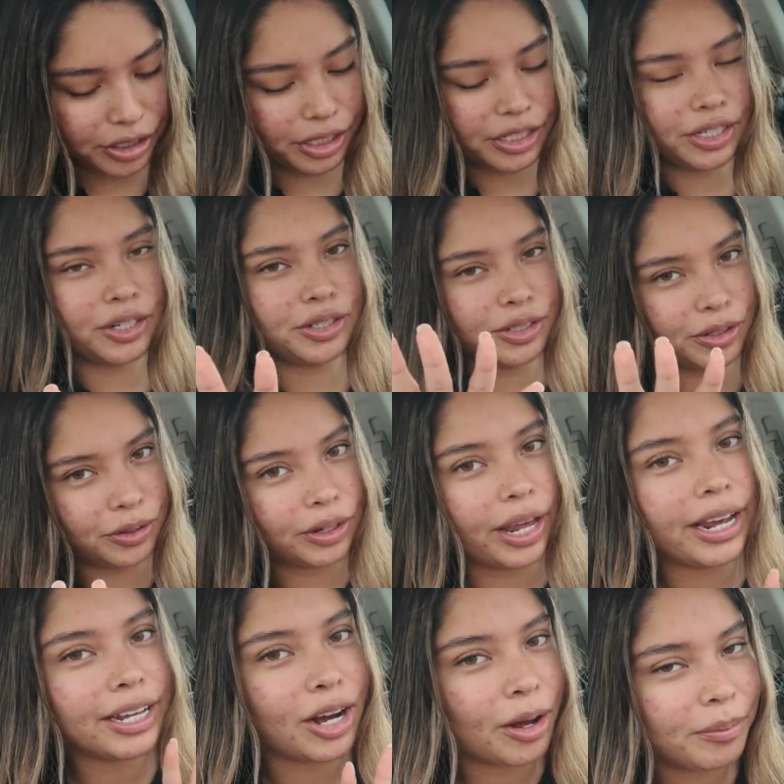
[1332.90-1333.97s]
6 years ago.
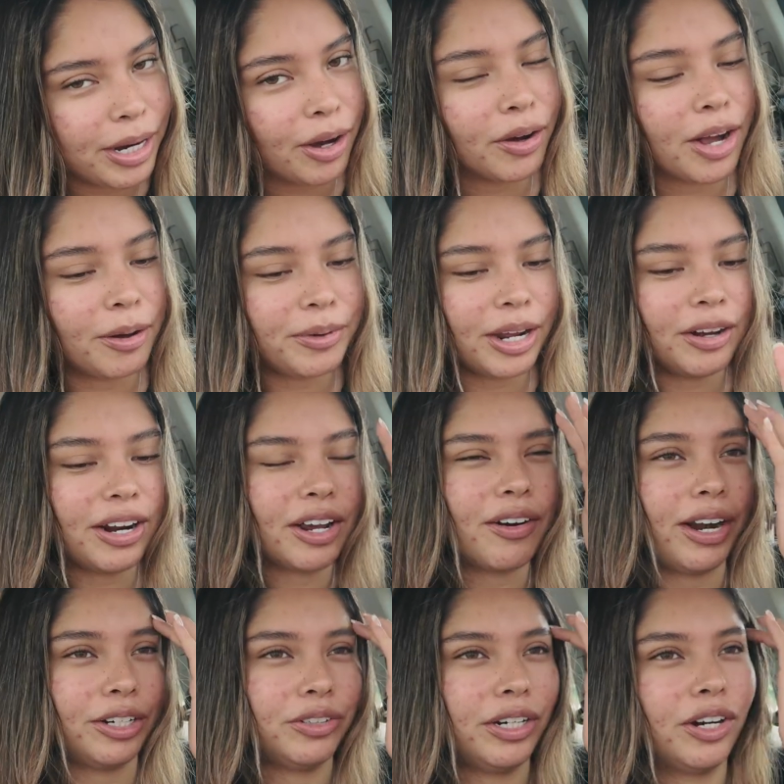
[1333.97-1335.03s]
Like, calm down, calm down. I
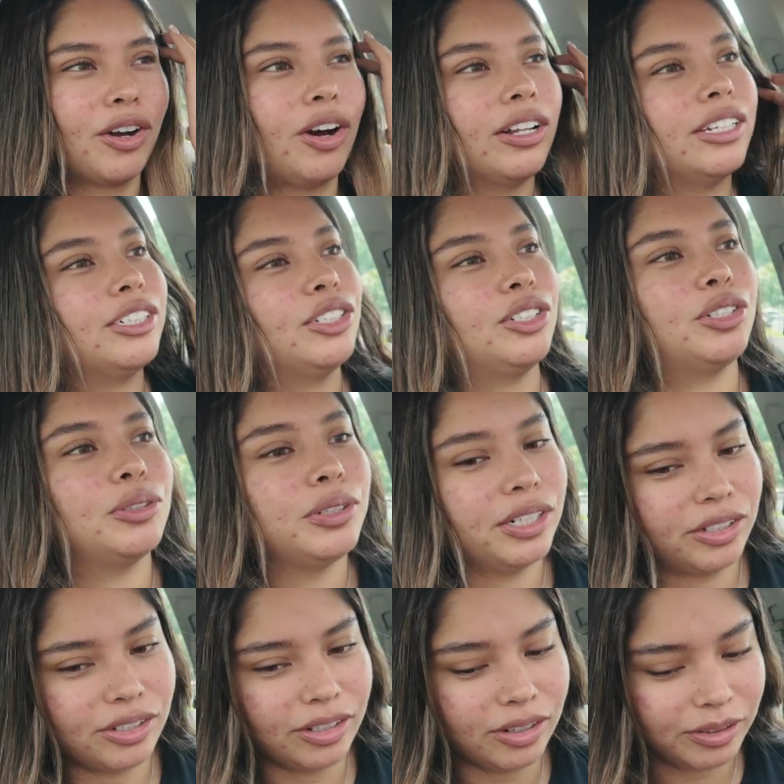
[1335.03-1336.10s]
graduated college 2
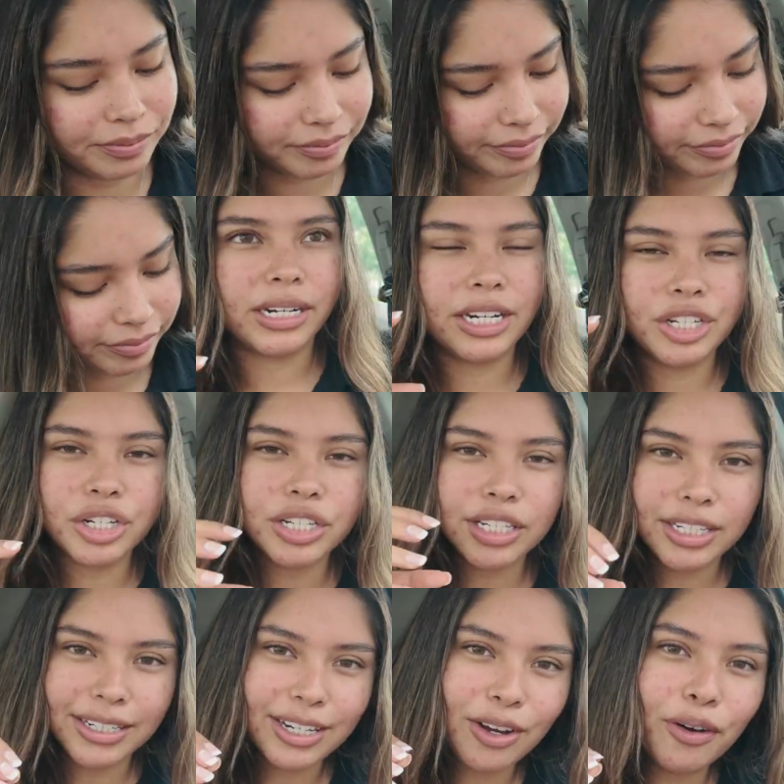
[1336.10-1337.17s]
years ago. But it
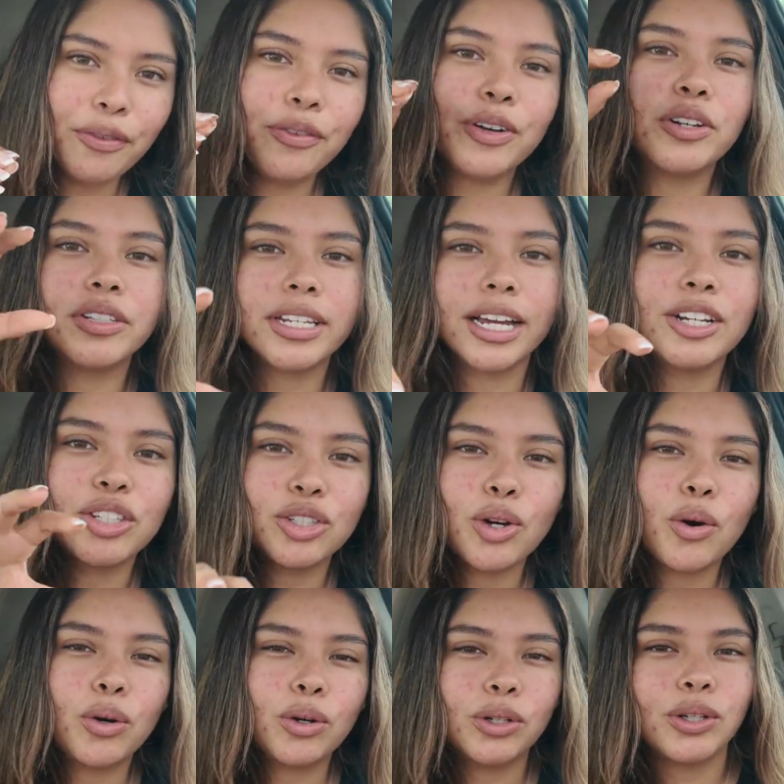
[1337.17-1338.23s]
just still feels like
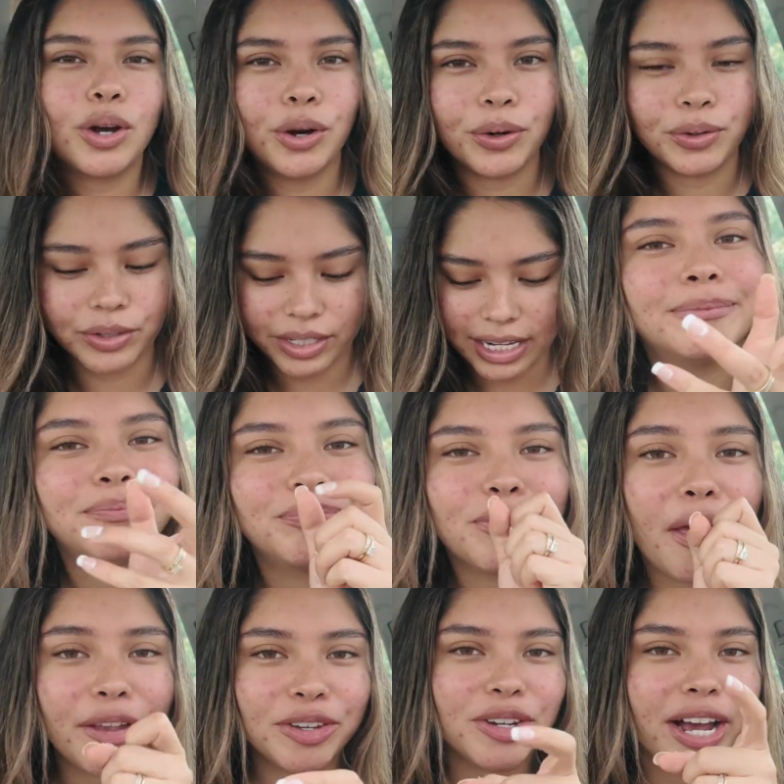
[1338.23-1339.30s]
so close.
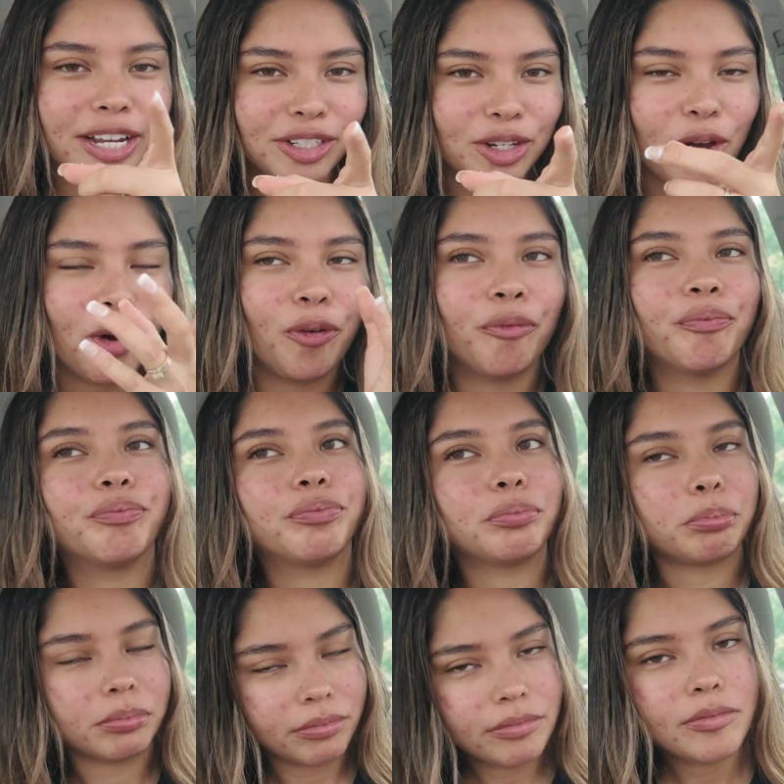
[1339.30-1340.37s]
As you guys know,
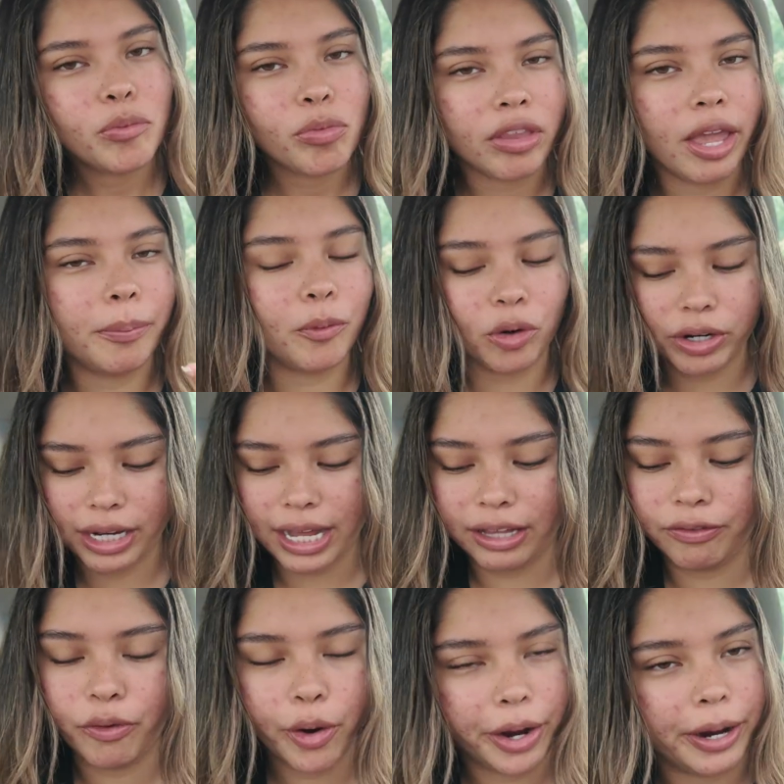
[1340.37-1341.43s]
I'm going to
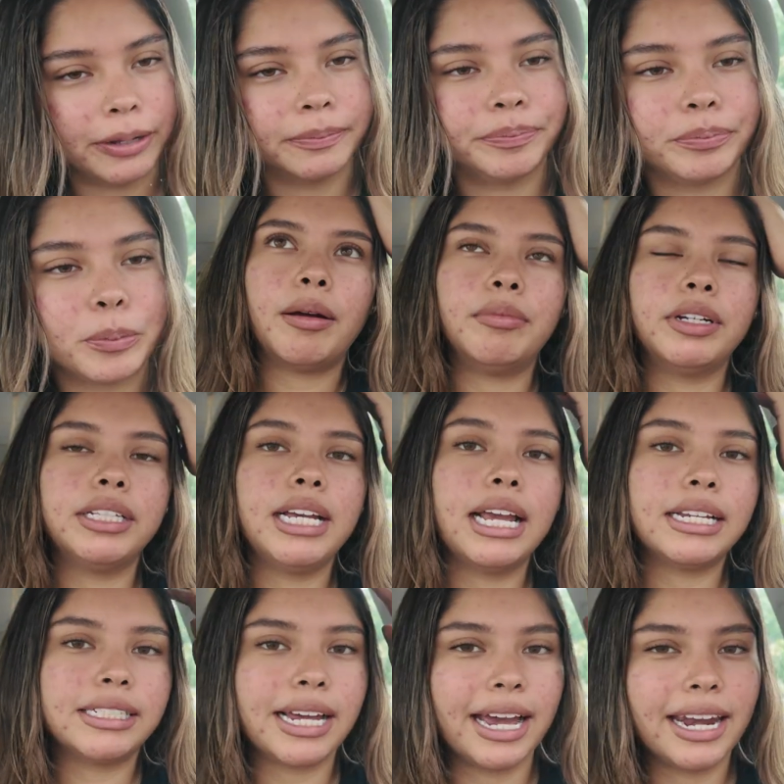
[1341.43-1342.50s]
California. I'm really
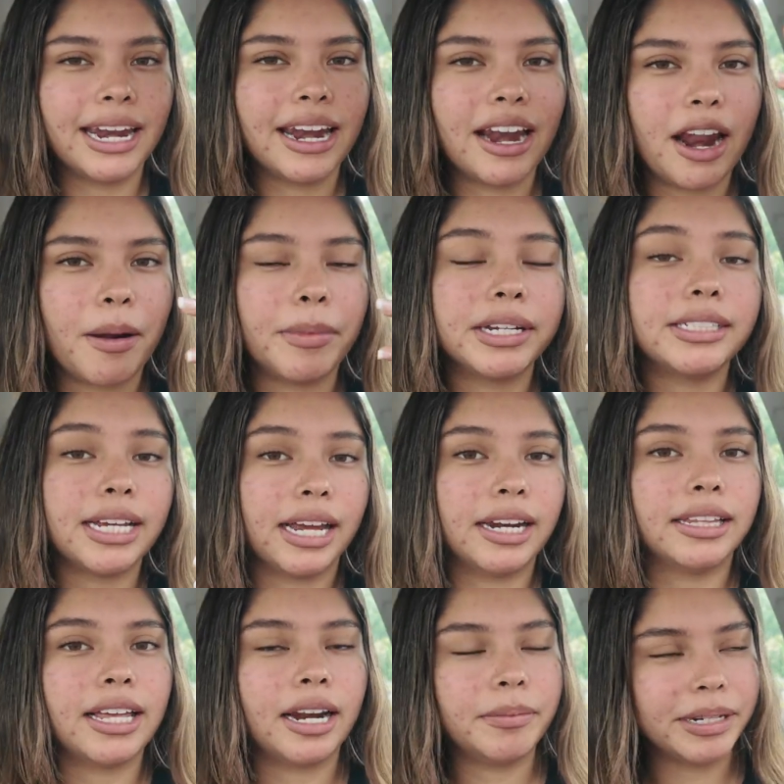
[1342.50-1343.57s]
excited, and I'm
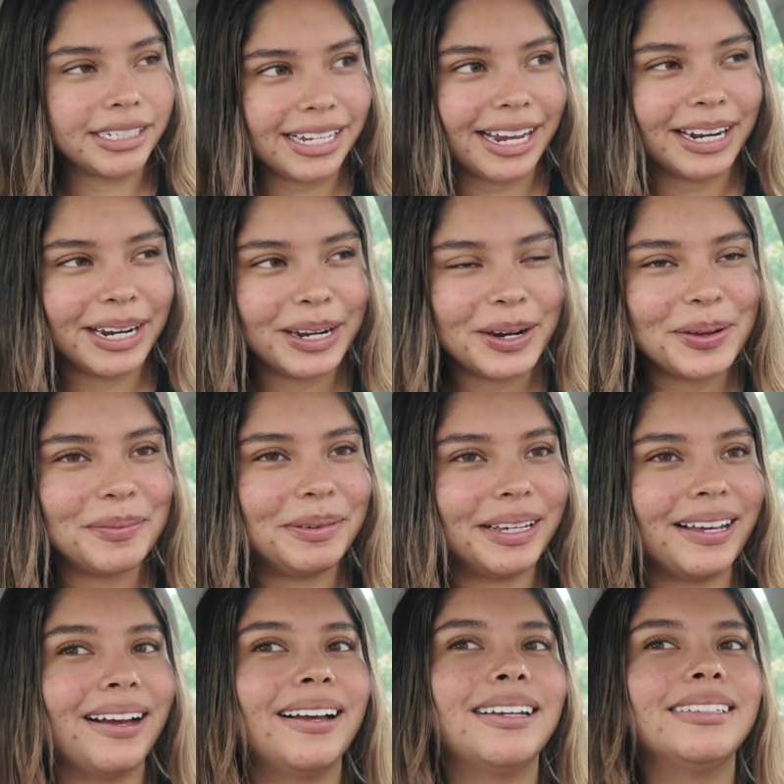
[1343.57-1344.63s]
excited that I'm excited
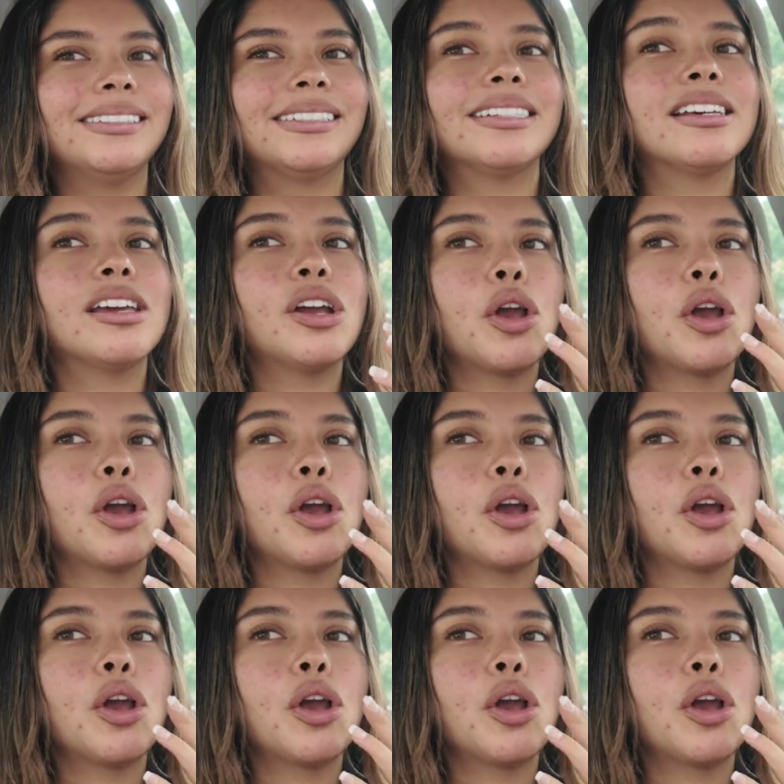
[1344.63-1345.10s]
because